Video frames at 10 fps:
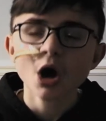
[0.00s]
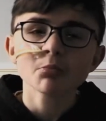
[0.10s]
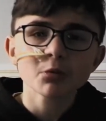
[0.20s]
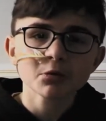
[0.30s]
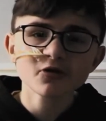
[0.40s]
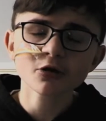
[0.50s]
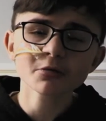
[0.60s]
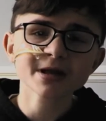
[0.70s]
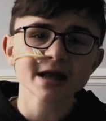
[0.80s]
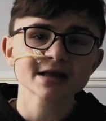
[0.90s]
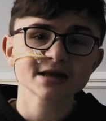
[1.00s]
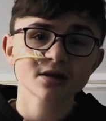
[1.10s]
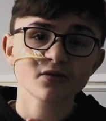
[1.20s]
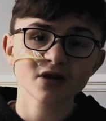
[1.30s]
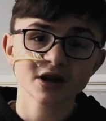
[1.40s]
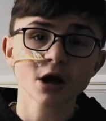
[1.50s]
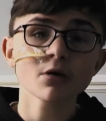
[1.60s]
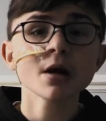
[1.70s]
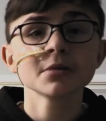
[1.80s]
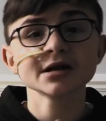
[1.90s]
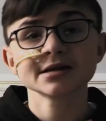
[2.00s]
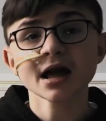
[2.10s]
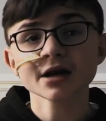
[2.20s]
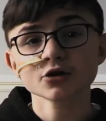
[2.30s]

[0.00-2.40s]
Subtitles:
But before we get into the video, please like,